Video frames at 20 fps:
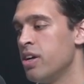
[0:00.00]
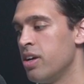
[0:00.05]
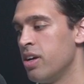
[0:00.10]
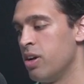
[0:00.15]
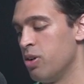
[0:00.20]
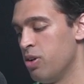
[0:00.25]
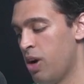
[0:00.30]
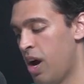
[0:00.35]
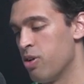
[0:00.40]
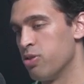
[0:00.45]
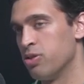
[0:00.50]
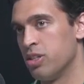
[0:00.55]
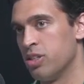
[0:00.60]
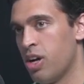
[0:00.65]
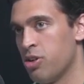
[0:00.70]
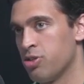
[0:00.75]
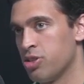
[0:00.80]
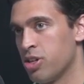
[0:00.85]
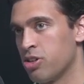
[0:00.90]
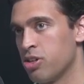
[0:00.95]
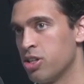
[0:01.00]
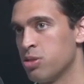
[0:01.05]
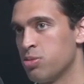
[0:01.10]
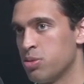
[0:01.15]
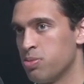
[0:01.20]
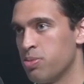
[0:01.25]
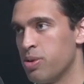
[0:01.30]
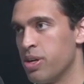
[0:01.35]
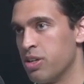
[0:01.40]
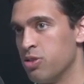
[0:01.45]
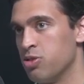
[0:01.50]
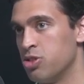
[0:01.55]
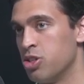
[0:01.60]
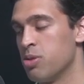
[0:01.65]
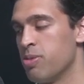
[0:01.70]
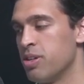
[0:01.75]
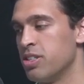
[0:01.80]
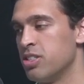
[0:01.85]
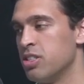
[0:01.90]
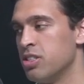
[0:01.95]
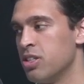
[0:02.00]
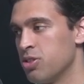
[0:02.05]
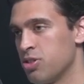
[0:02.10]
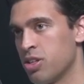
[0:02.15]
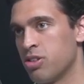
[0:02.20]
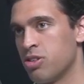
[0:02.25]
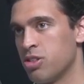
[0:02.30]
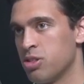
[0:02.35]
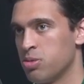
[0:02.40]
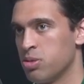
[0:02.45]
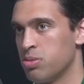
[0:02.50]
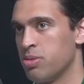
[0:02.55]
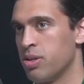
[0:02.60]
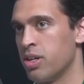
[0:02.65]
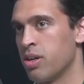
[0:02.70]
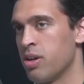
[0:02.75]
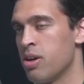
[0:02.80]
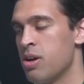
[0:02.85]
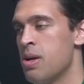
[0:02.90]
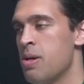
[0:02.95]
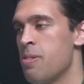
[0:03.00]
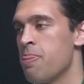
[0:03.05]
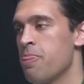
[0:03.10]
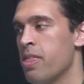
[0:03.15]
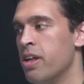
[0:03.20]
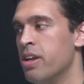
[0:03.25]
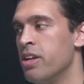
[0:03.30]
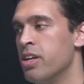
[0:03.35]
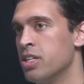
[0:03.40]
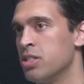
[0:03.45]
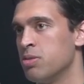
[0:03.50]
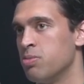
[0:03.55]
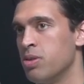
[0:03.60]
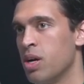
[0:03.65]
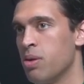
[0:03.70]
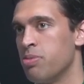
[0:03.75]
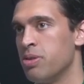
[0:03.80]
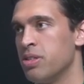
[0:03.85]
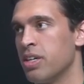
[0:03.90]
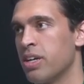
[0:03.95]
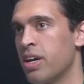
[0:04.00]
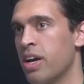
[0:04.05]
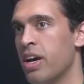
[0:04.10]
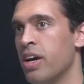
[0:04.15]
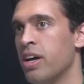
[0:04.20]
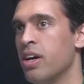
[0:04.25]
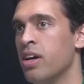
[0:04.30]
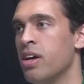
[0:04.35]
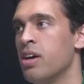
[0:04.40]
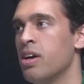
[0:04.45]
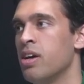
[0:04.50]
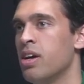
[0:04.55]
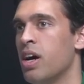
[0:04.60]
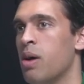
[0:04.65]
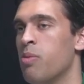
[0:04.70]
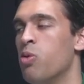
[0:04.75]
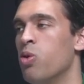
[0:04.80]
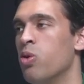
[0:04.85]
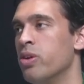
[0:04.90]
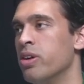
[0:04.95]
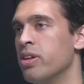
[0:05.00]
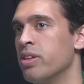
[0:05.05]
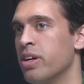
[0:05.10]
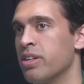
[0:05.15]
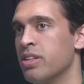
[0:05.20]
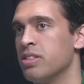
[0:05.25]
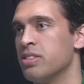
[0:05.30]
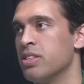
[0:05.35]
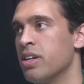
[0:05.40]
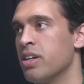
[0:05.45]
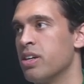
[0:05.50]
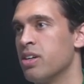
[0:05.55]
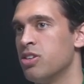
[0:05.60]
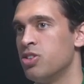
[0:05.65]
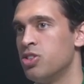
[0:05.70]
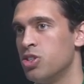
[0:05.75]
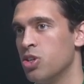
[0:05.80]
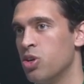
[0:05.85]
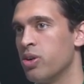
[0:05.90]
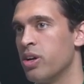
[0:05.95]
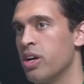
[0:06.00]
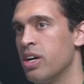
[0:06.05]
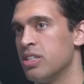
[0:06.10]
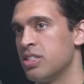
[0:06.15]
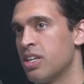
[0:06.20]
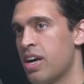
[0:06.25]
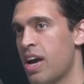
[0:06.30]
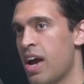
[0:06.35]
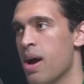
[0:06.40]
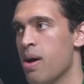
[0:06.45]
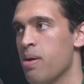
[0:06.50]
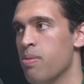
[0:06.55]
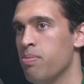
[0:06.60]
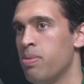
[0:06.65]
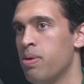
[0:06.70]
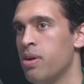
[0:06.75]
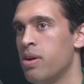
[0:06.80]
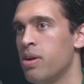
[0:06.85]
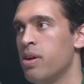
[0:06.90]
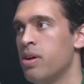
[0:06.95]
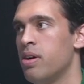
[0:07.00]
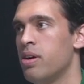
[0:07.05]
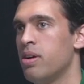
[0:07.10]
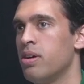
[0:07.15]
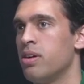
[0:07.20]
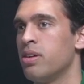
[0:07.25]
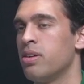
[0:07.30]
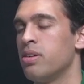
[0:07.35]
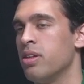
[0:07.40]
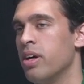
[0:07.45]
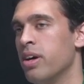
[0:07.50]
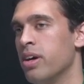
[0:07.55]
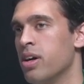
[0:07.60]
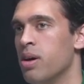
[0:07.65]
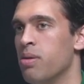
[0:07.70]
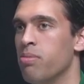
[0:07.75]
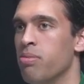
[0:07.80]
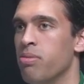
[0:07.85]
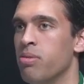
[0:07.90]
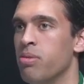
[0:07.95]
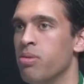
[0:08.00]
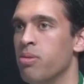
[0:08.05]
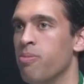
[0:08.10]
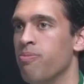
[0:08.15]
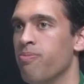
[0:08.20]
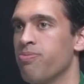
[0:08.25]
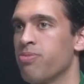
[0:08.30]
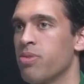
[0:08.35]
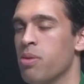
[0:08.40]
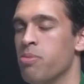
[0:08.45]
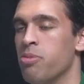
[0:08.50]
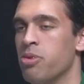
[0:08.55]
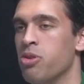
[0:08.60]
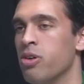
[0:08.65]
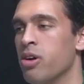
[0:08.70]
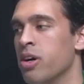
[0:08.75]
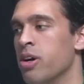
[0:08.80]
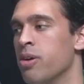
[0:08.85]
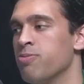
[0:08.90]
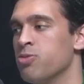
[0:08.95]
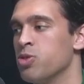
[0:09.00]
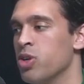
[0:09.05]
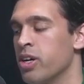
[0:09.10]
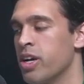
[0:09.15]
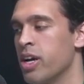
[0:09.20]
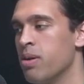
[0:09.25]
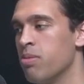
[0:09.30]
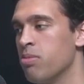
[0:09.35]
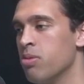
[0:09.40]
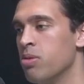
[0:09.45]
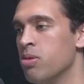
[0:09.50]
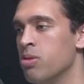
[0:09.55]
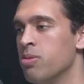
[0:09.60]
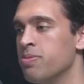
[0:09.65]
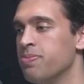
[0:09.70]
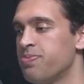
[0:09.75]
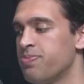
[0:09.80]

I was, I was on Christmas break. It was during my season. I was on Christmas break, and he hits me up. He's like, "Hey, I'm holding like this like showcase camp. Like, come through." I'm like, "Okay." So I came through,